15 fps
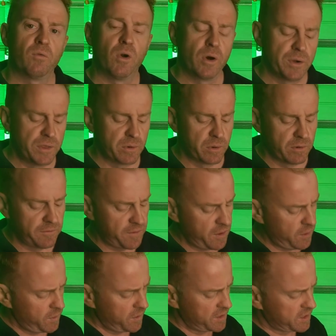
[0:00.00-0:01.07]
wrong in the
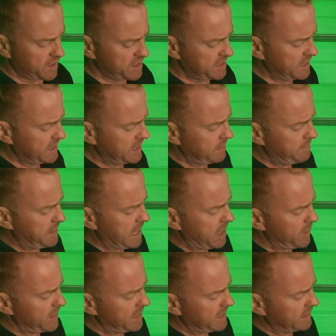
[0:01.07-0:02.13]
review is I said the
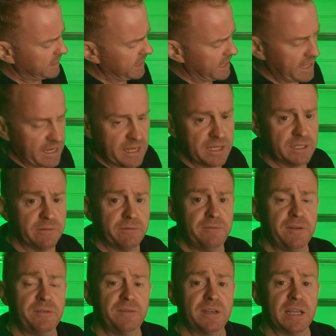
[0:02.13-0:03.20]
power inlet is
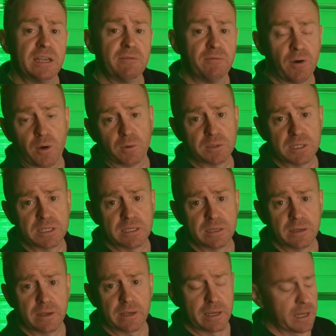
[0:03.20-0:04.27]
15
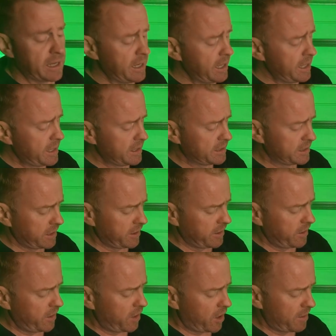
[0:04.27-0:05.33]
volts, okay?
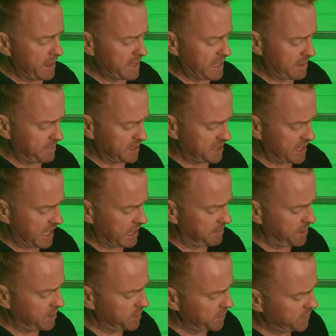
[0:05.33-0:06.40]
So I made that
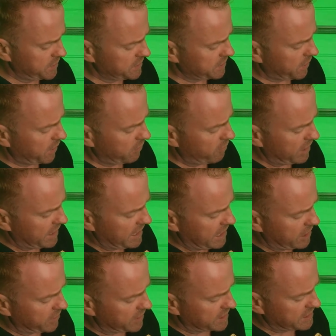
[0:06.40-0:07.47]
mistake because I read
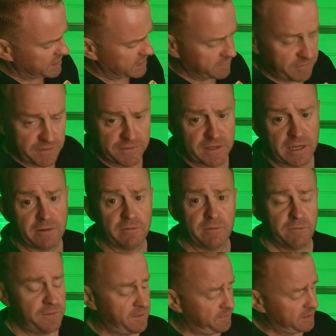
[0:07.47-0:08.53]
here it says
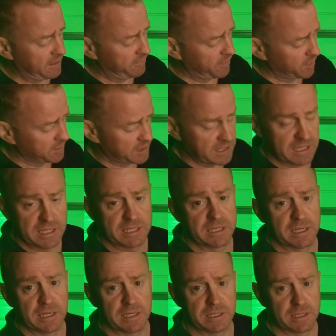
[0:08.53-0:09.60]
15 volts
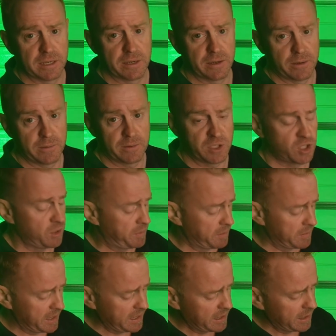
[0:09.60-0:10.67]
DC, so
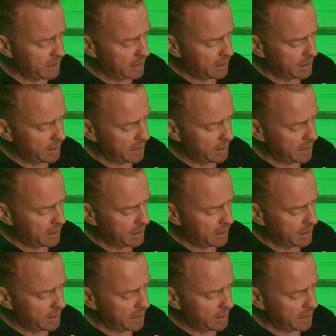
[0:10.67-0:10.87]
stupid me.